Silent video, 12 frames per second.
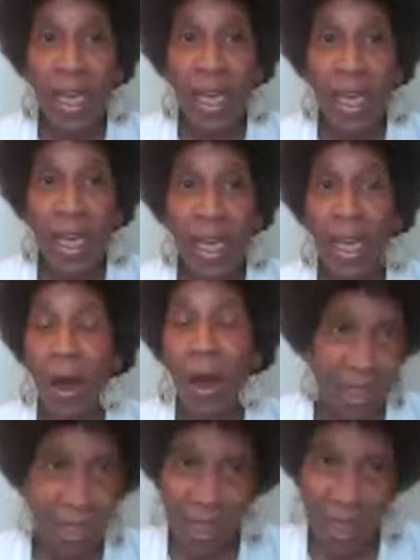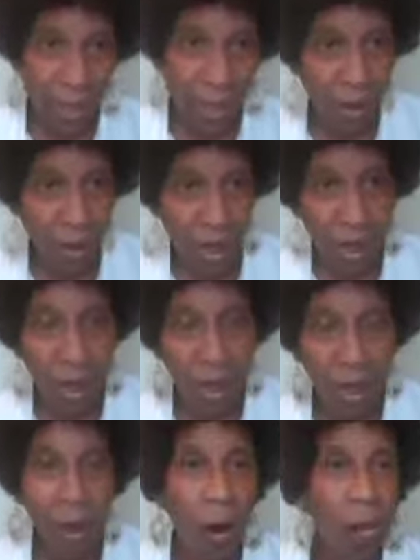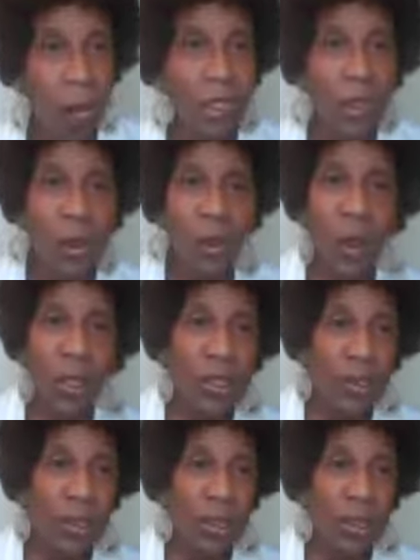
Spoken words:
always being in the theater, always going to,